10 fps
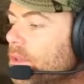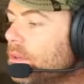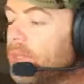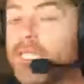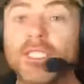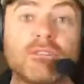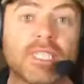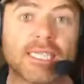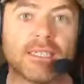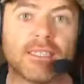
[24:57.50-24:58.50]
my
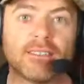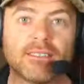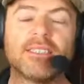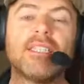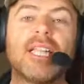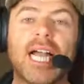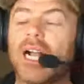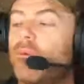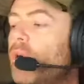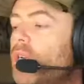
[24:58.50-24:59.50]
newsletter.
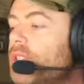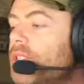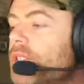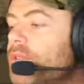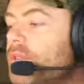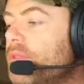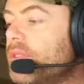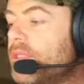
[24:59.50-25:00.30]
And what you do,